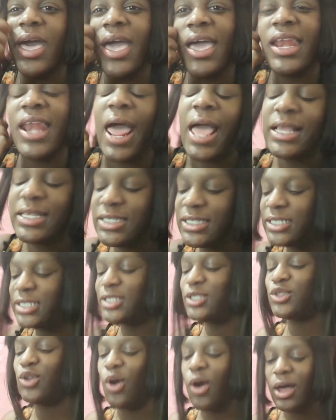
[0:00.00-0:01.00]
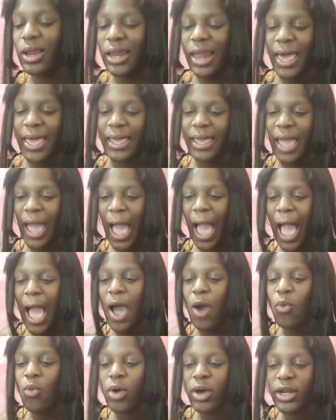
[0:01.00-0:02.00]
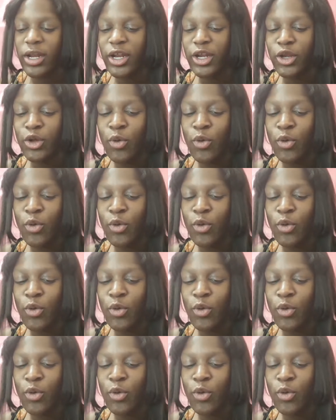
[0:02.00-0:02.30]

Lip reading: And I just thought, like, I want to